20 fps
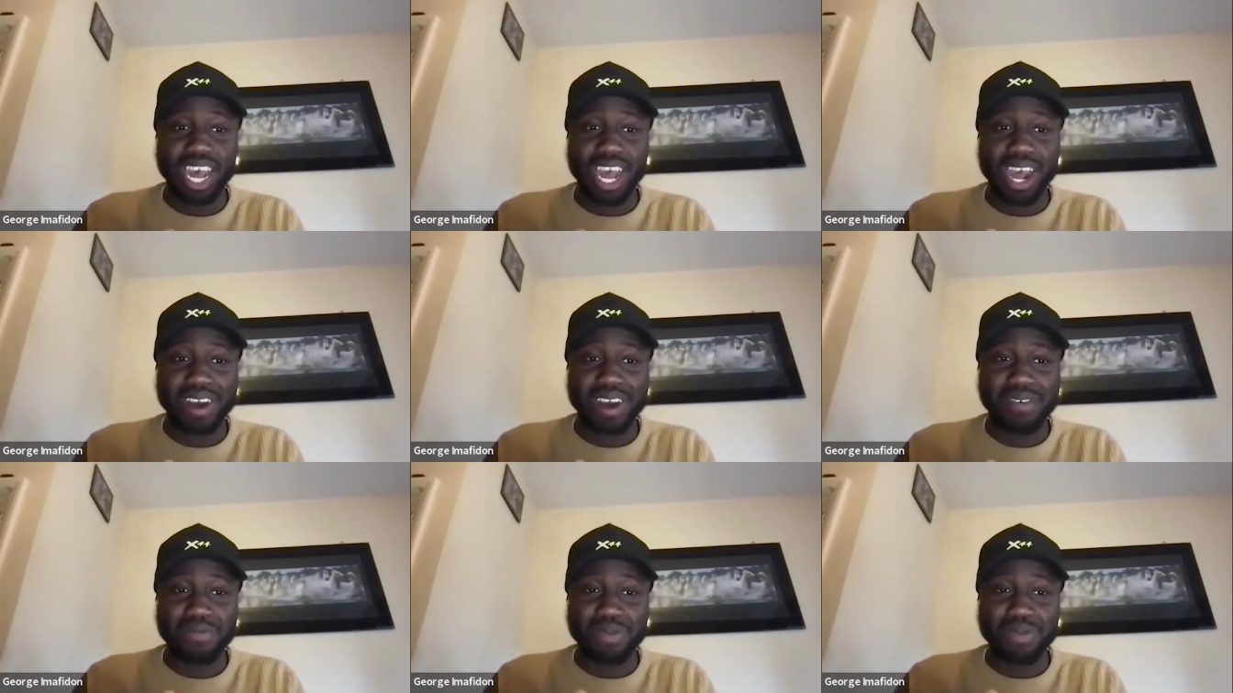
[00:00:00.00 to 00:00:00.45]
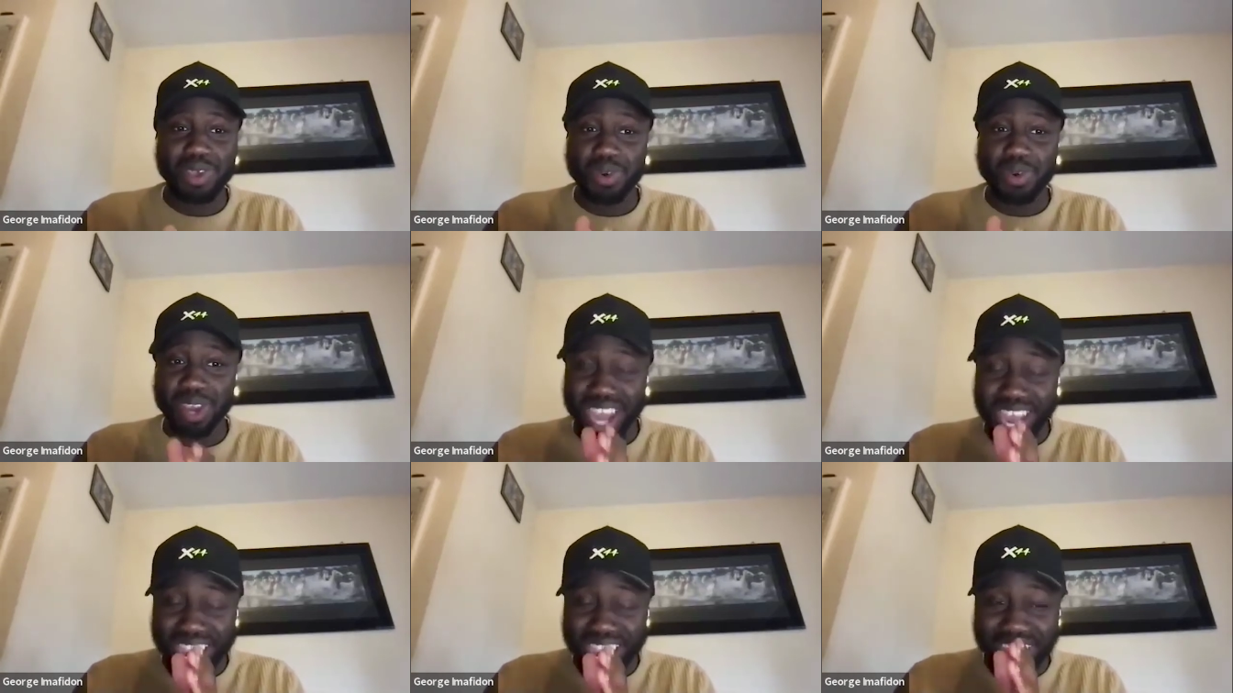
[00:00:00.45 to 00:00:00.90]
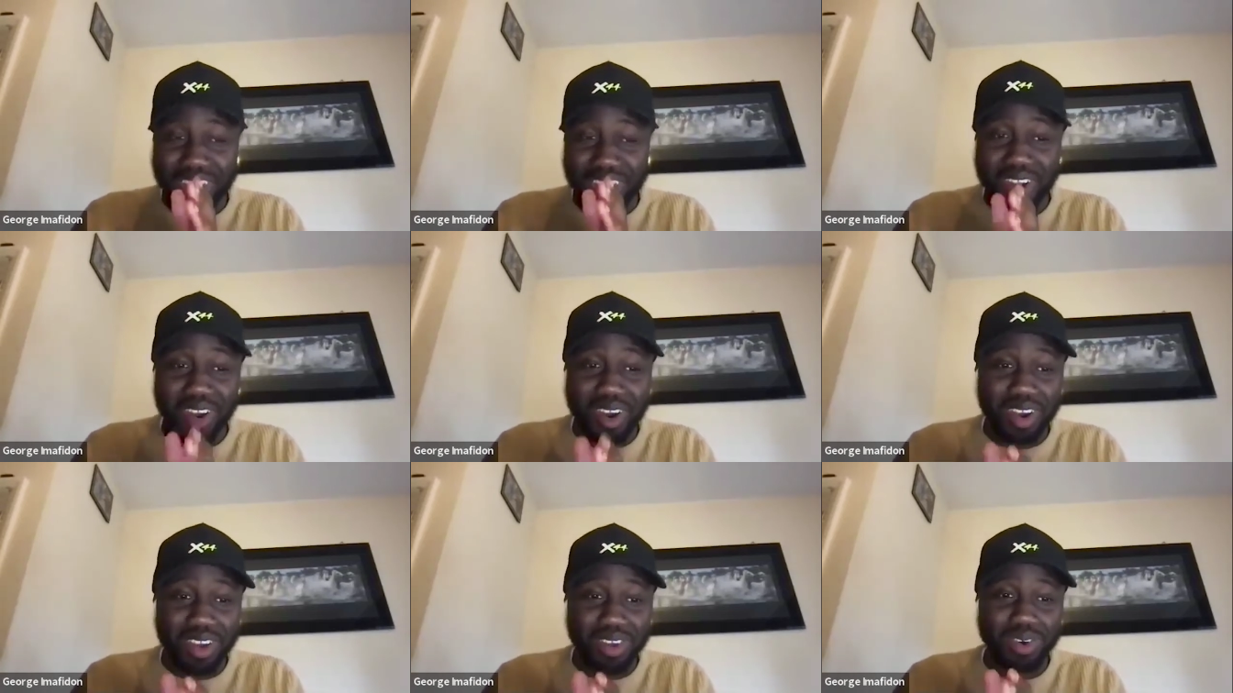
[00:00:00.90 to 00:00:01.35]
um, you'll get a
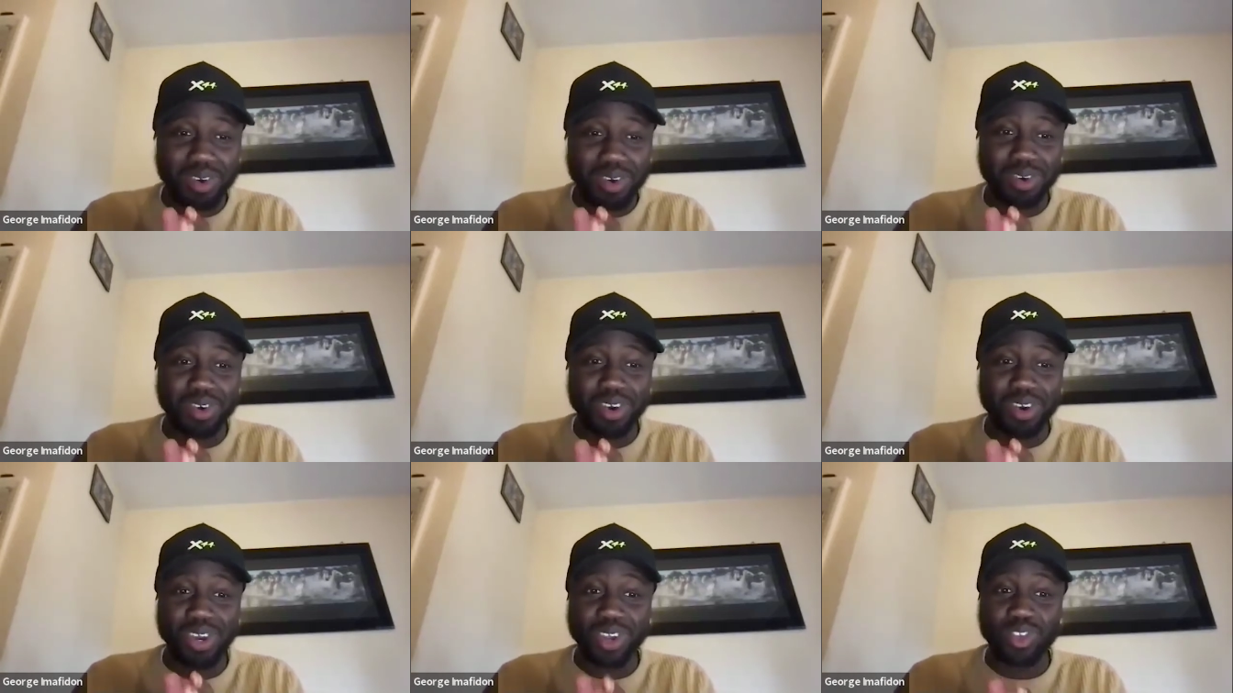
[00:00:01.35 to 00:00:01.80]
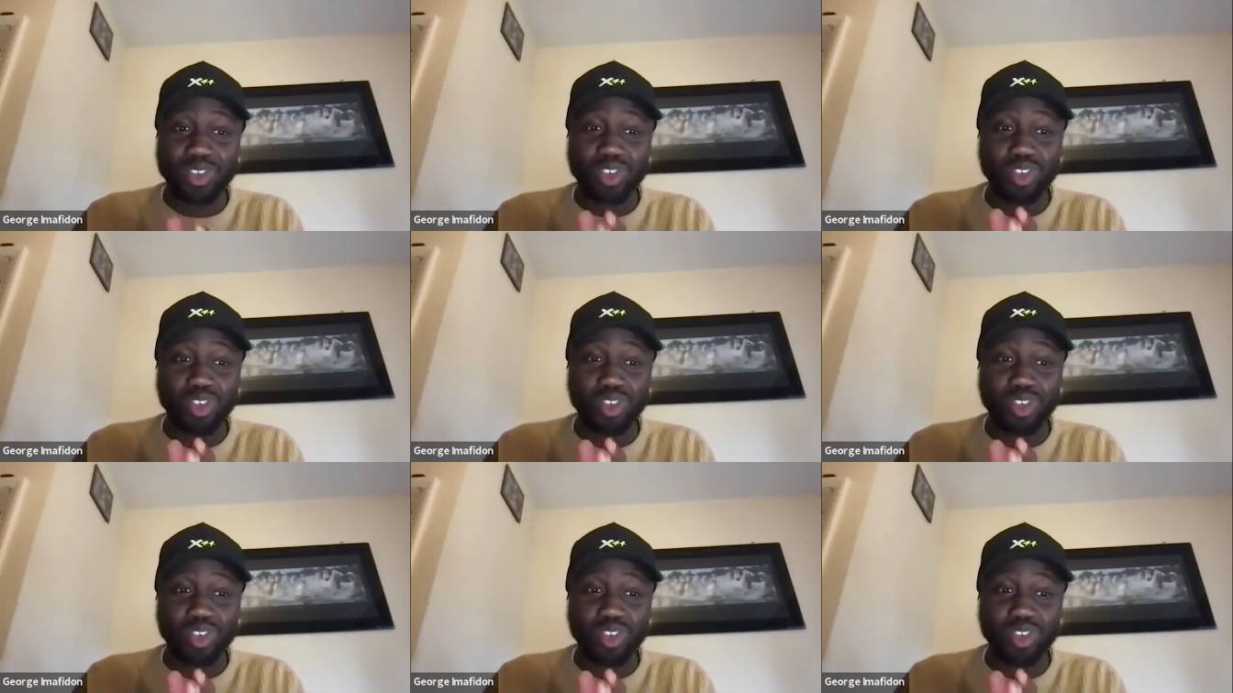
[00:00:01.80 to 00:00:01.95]
loyal